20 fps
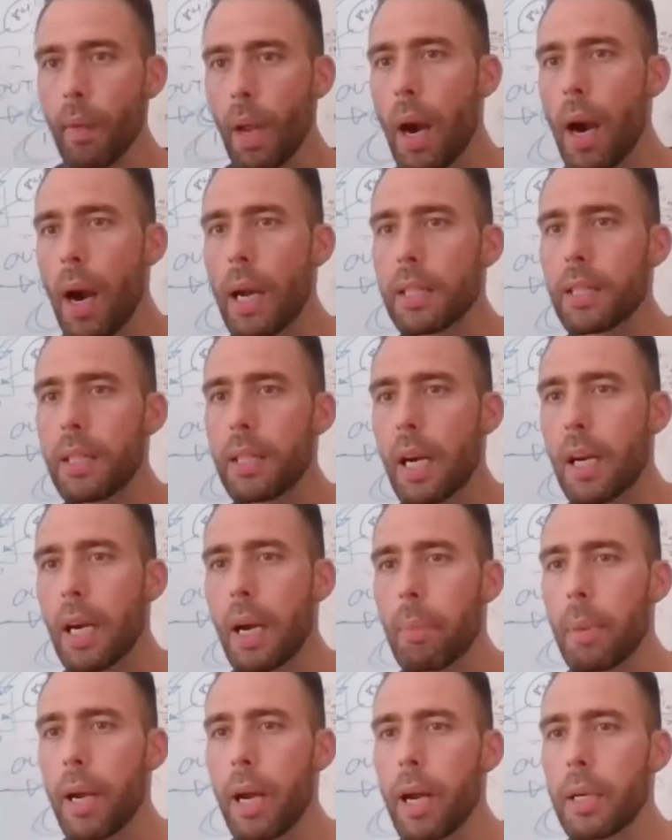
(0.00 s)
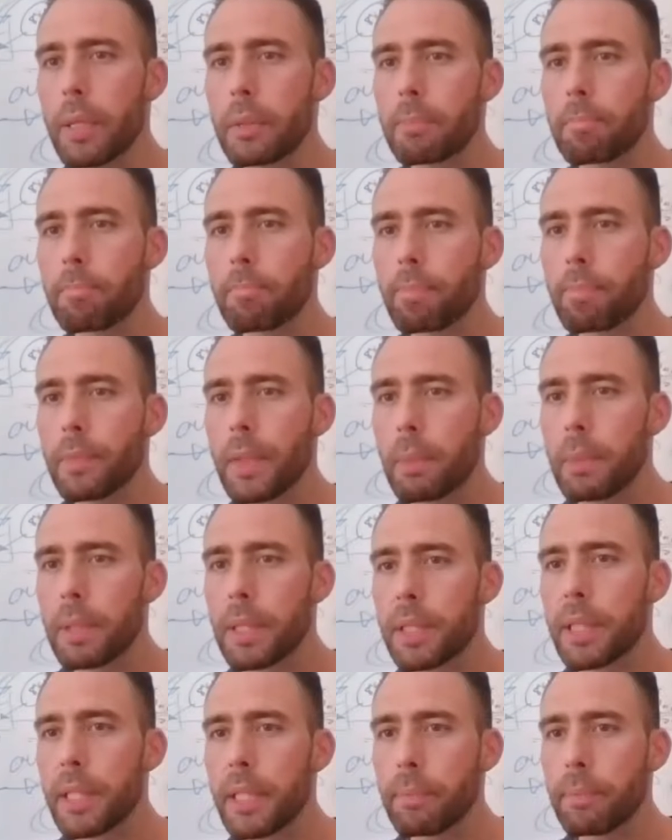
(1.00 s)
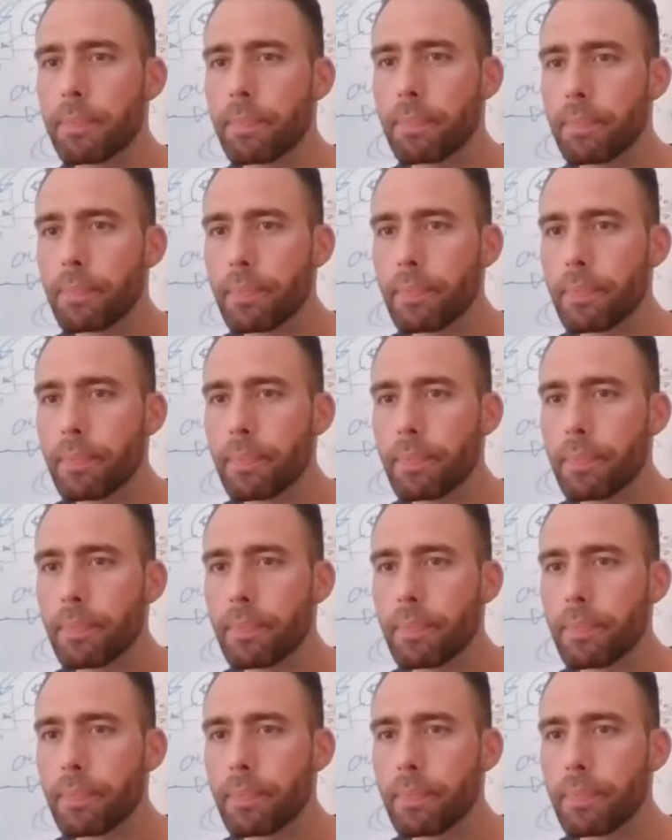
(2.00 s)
All right, it's not coming on. Let me see.